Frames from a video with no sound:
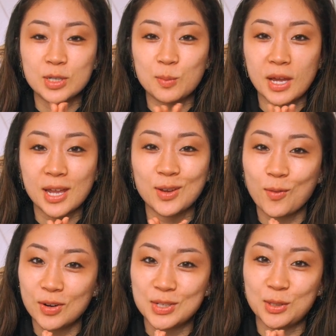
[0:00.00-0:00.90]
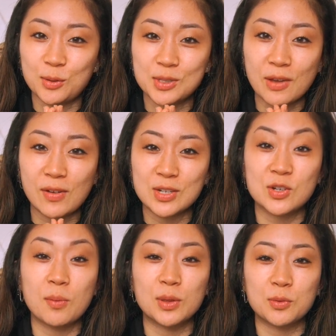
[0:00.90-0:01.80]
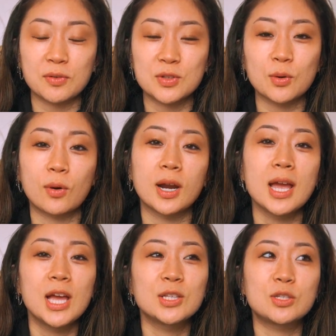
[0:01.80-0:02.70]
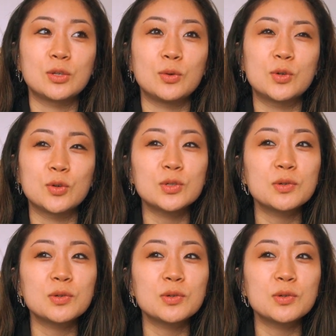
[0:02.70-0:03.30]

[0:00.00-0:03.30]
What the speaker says: to be heading over to Salvation Army thrift store to cruise